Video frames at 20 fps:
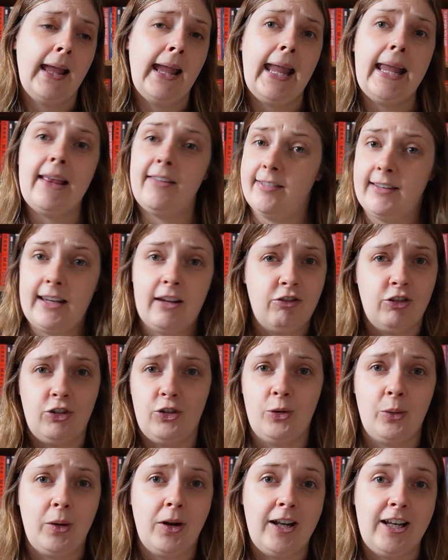it's never
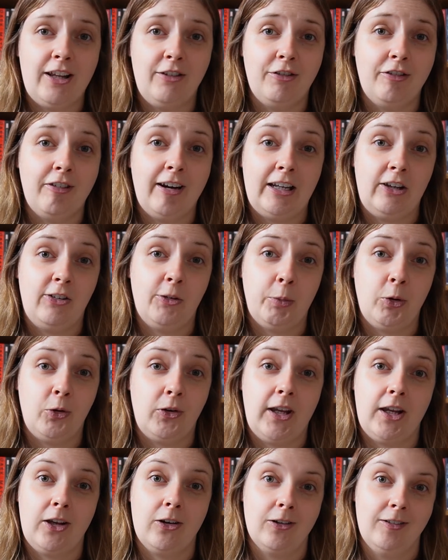too early for any
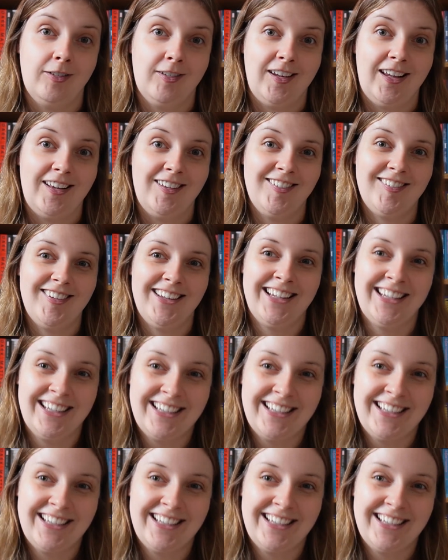spooky content.